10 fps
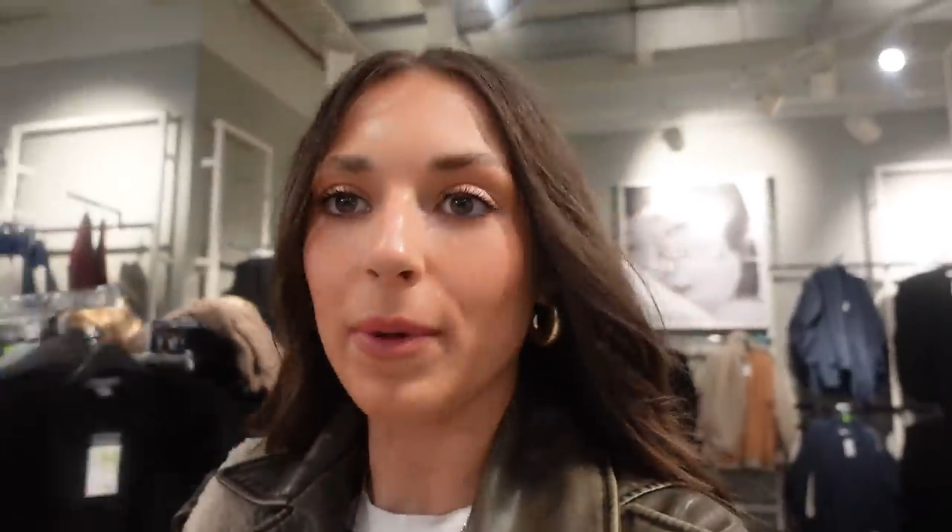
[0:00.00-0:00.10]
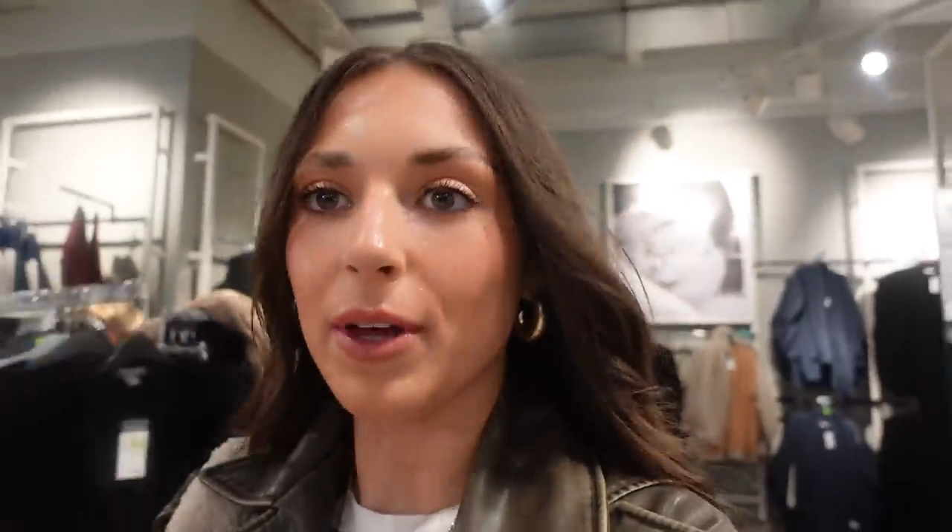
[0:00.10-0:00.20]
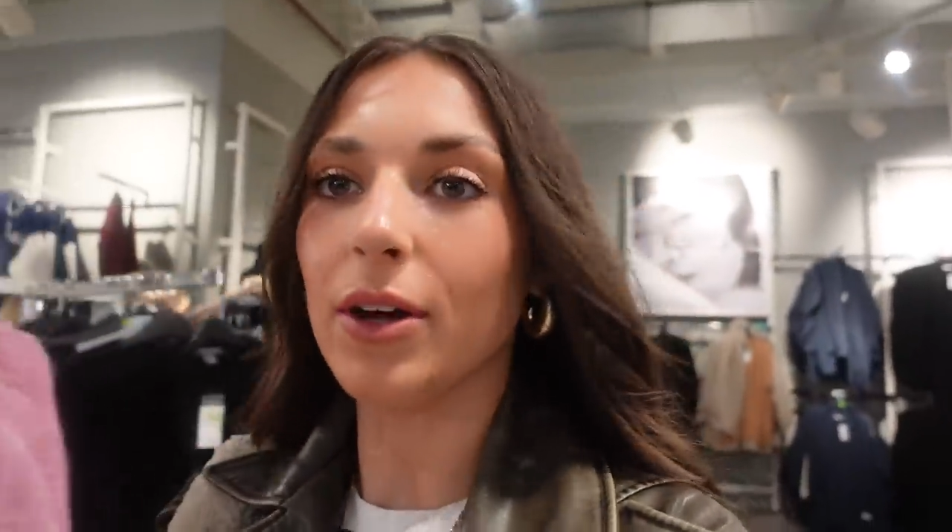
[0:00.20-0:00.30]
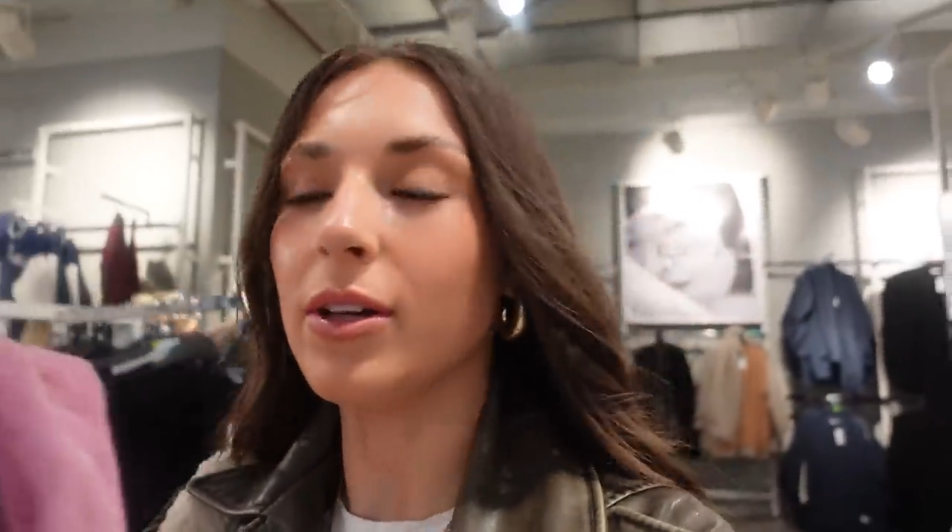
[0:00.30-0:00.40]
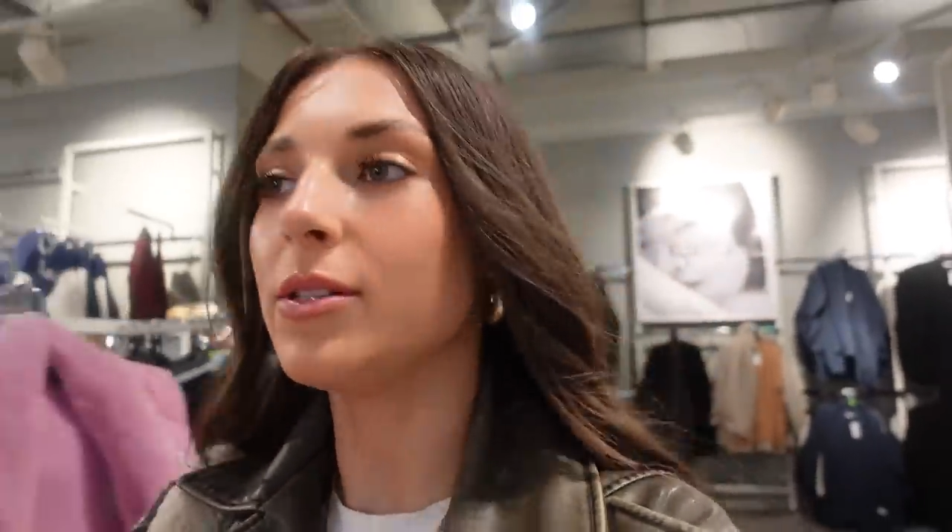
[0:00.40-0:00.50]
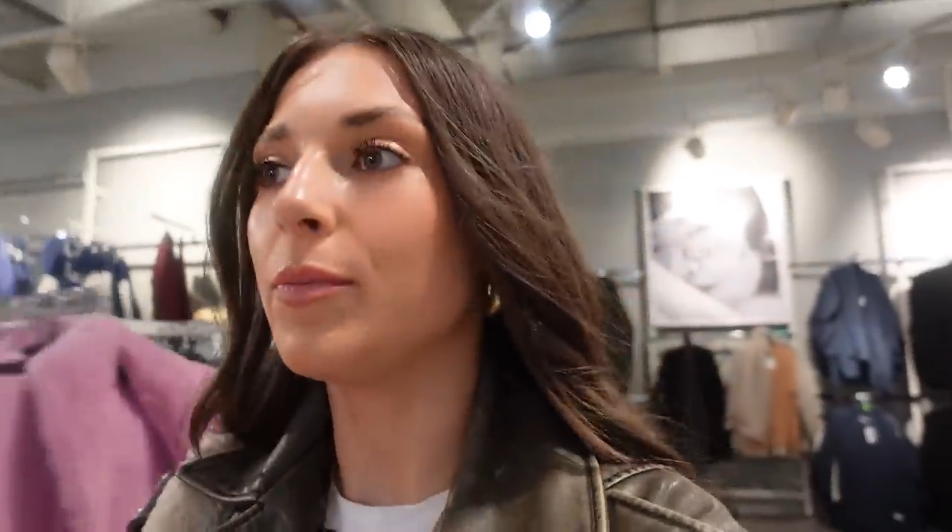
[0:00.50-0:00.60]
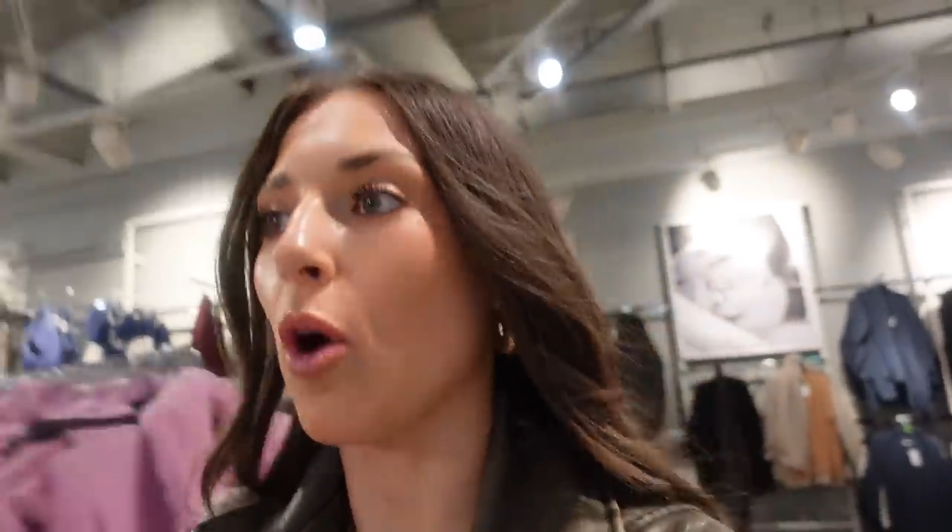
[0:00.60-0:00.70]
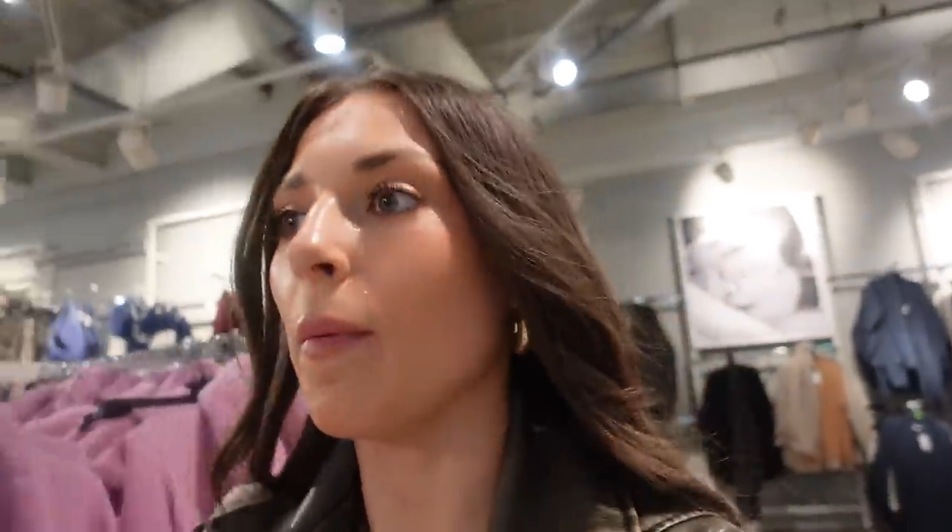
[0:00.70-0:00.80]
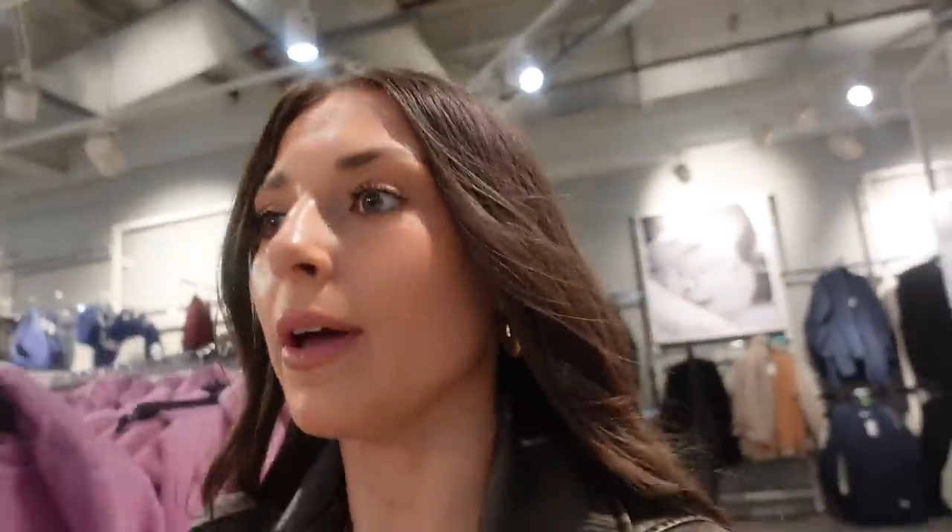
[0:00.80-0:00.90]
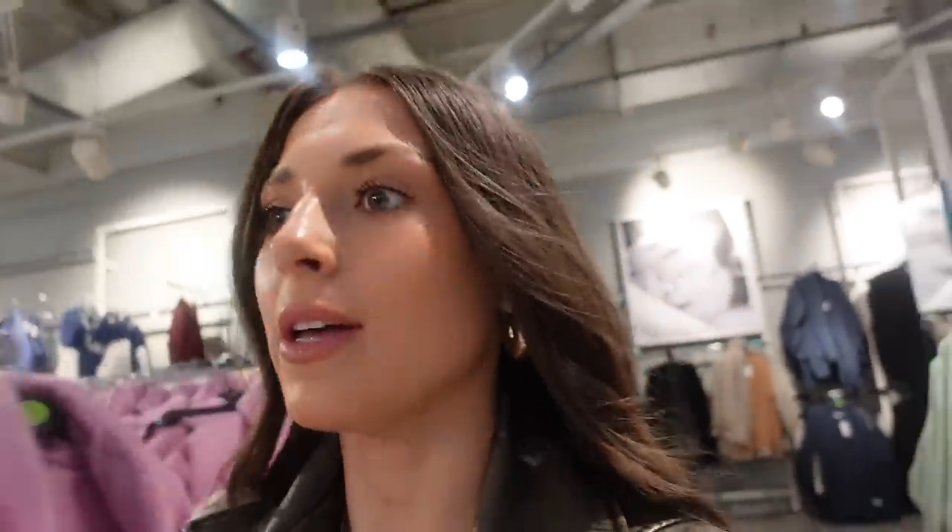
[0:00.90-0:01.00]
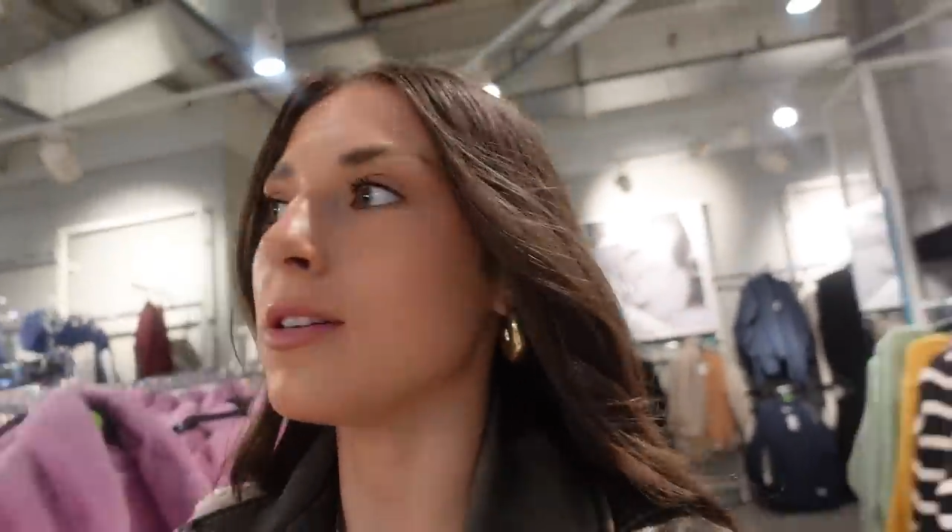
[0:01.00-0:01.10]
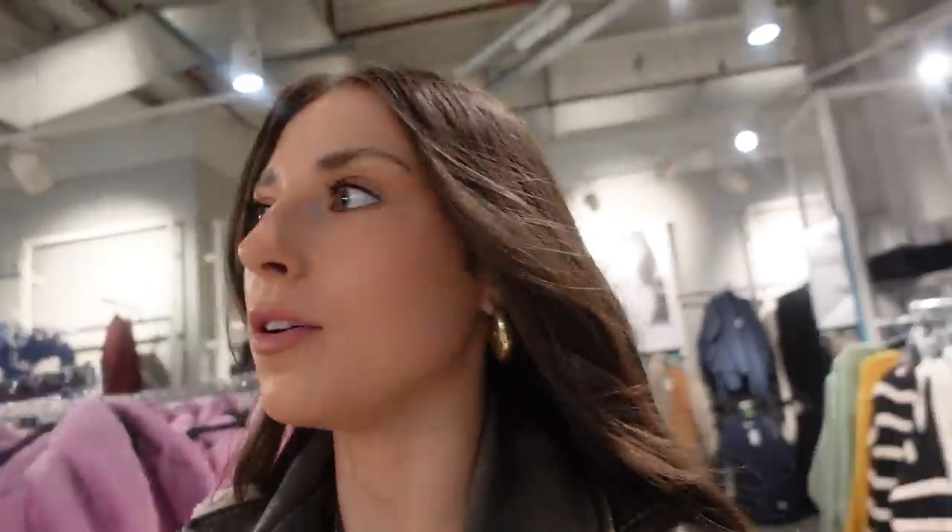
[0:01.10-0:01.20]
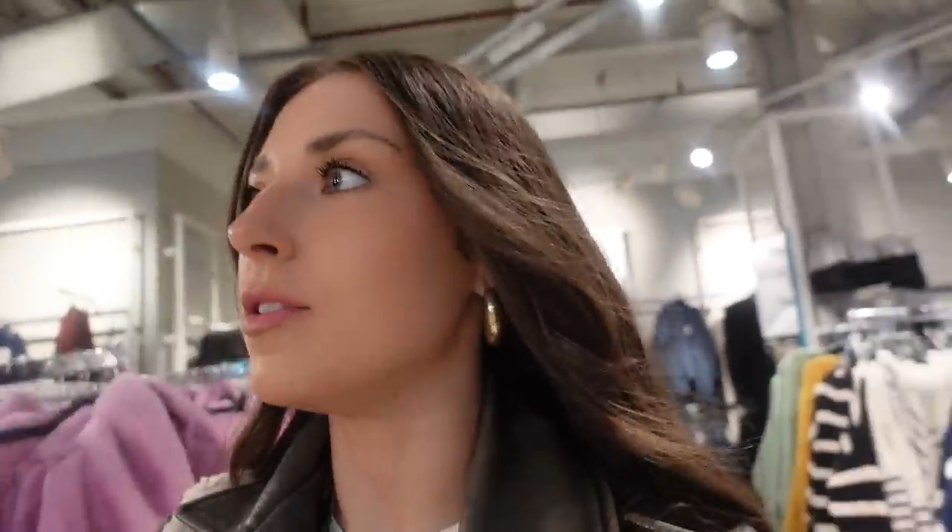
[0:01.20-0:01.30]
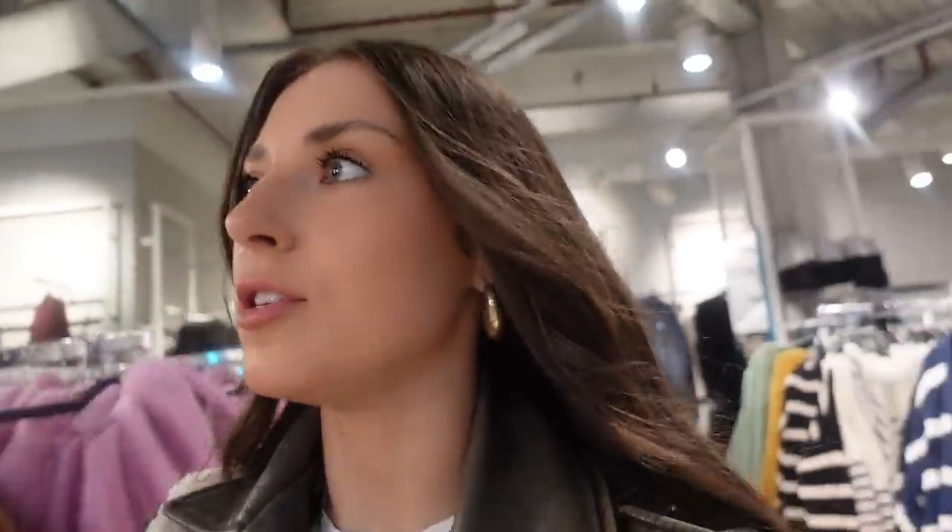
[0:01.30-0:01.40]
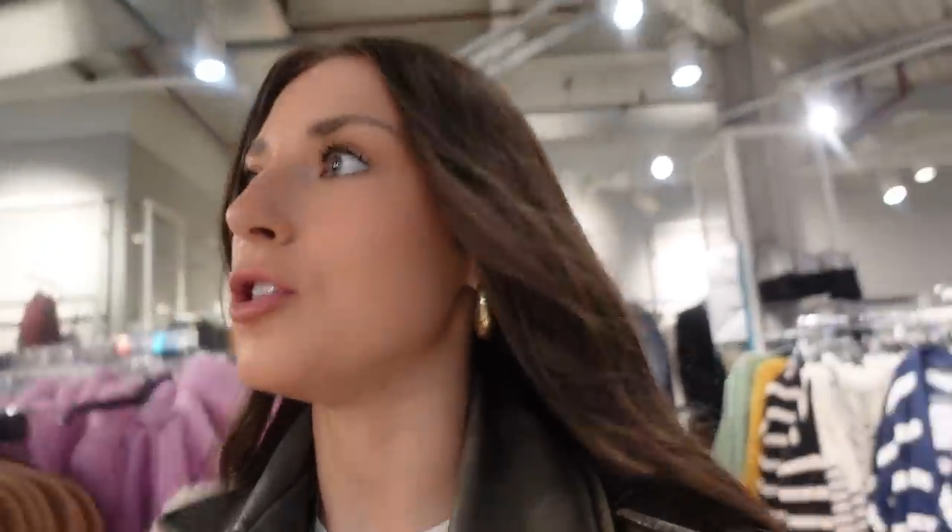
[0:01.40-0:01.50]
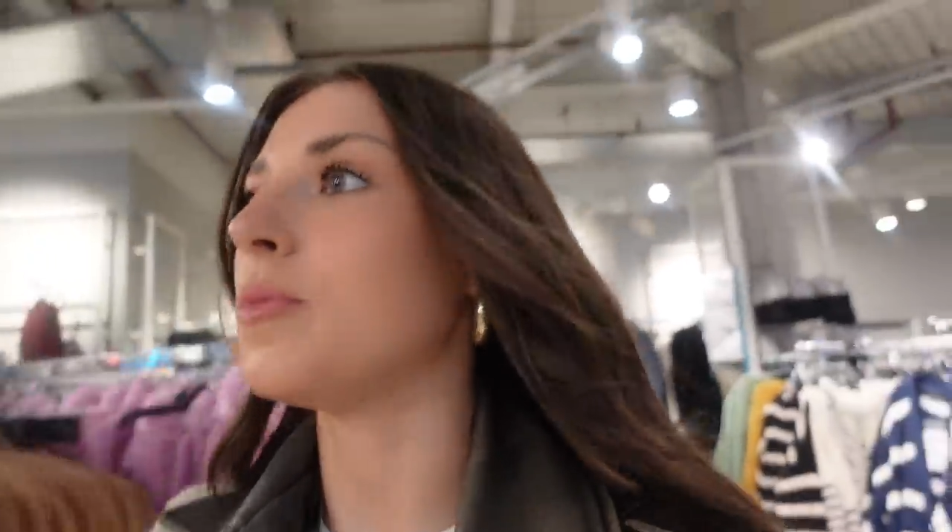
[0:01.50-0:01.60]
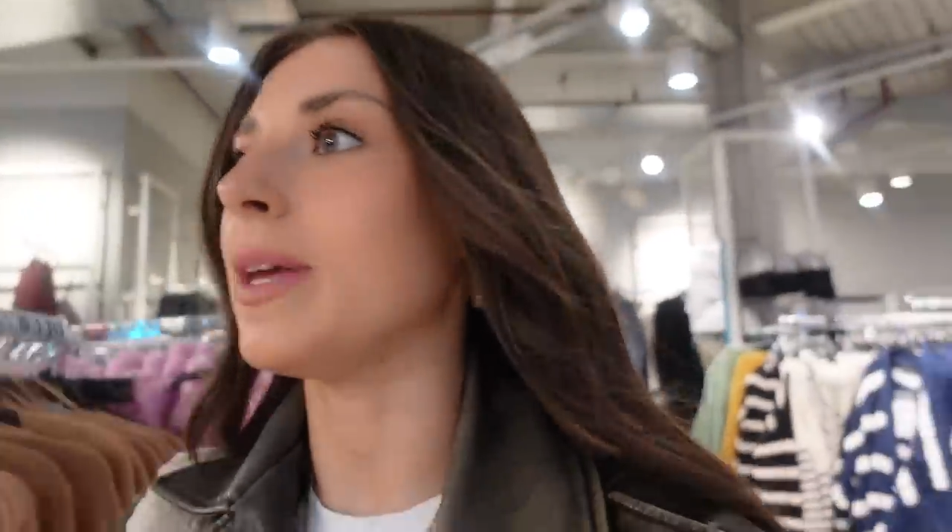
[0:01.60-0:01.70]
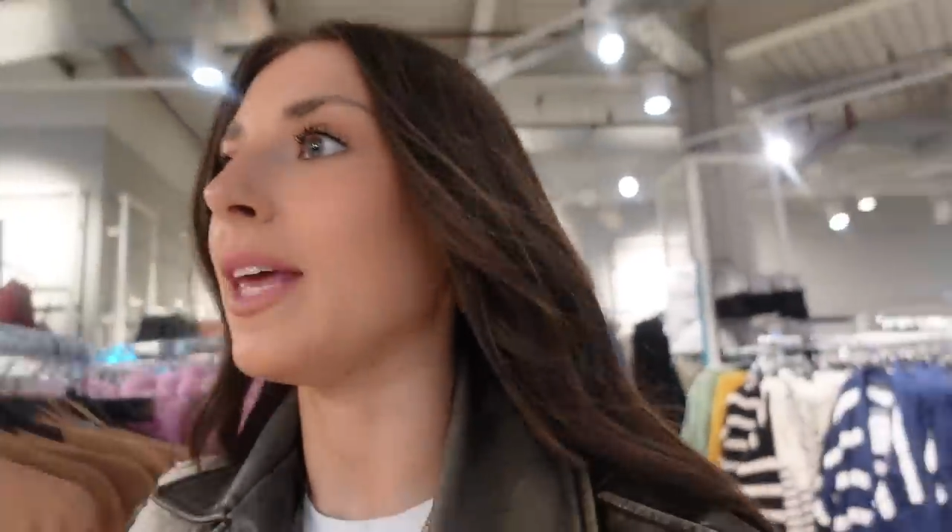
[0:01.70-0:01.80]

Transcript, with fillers: because Primark has honestly just been